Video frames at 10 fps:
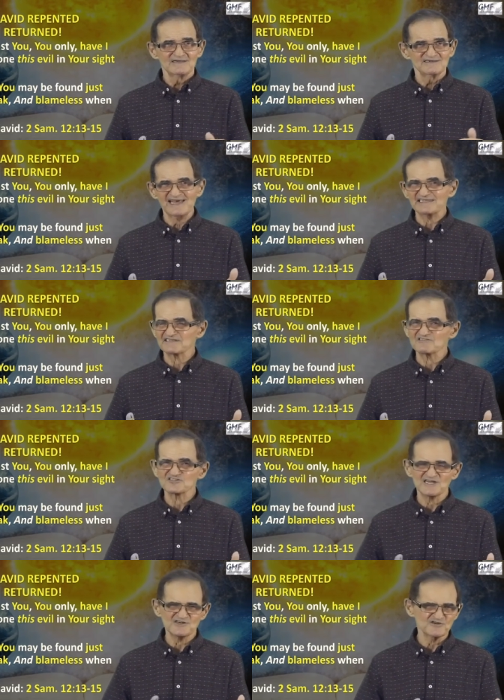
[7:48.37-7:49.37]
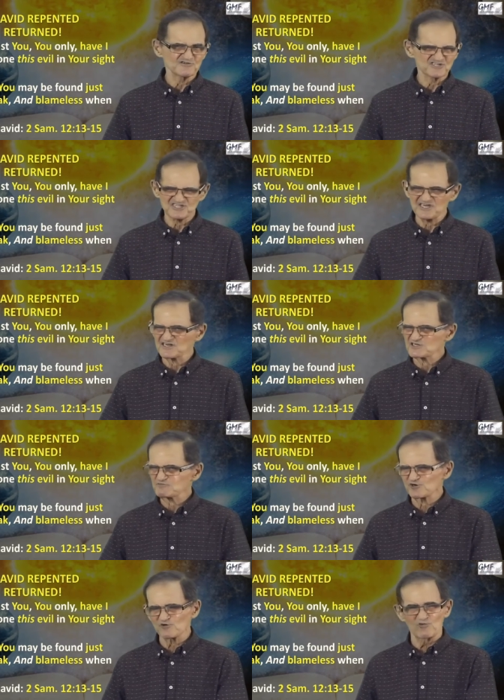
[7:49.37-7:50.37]
Nathan said, Your sin is
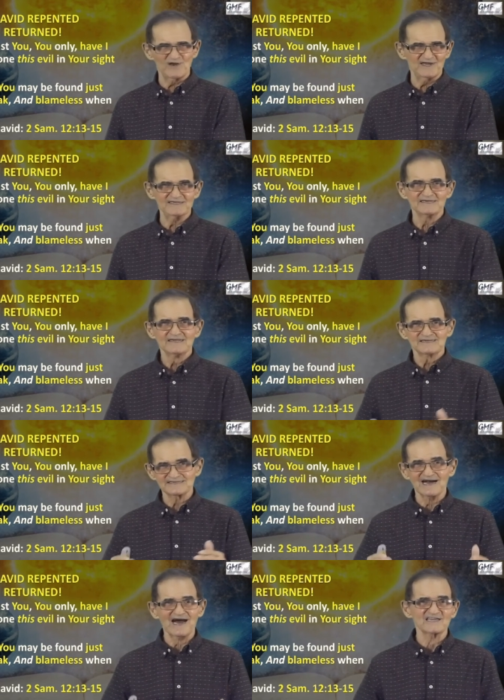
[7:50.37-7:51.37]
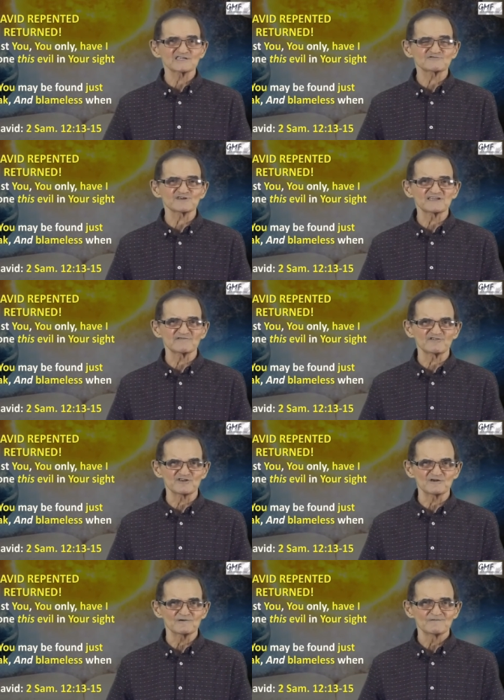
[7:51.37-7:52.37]
put away. God has forgiven
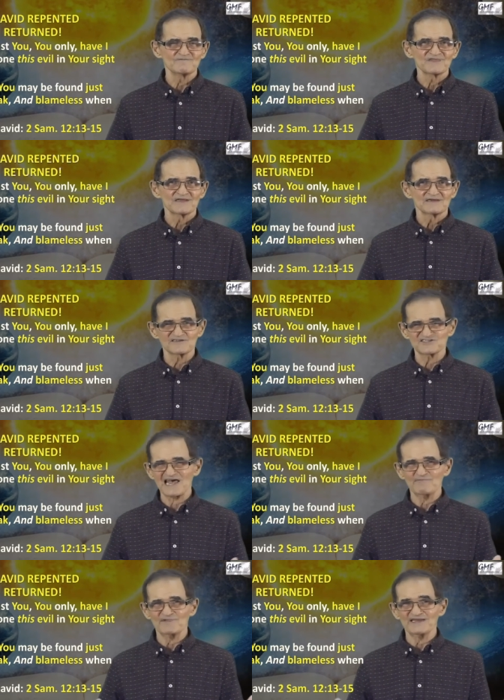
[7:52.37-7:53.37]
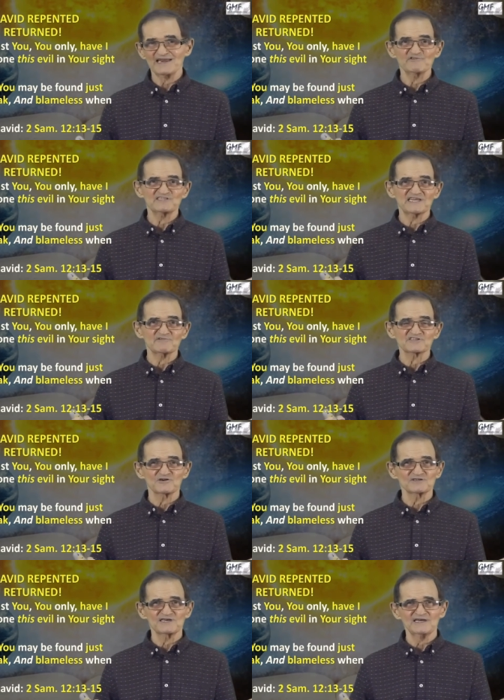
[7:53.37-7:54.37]
you. Does that mean everything was
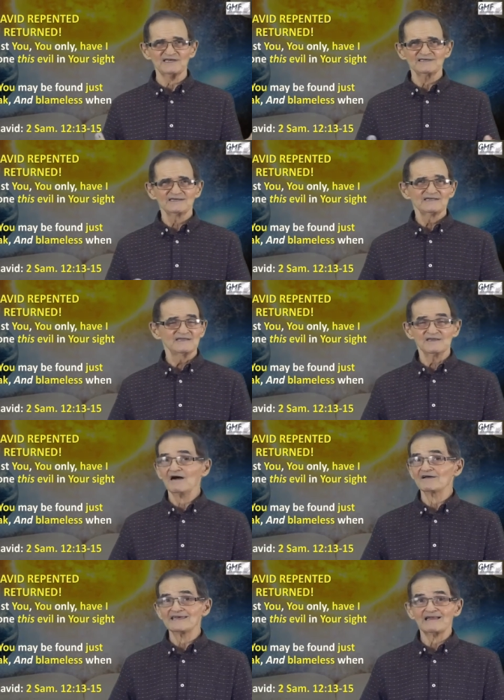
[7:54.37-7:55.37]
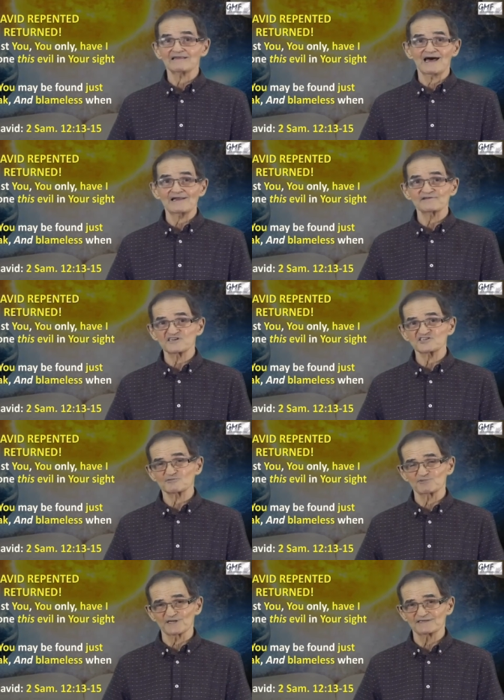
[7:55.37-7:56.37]
okay? No, he had a lot of
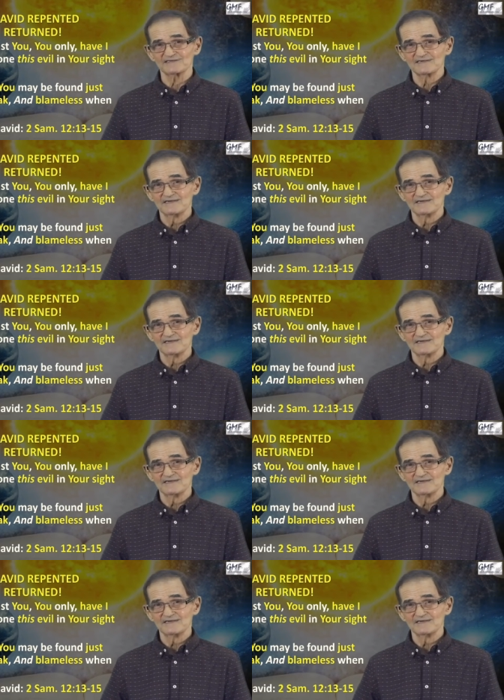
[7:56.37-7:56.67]
discipline.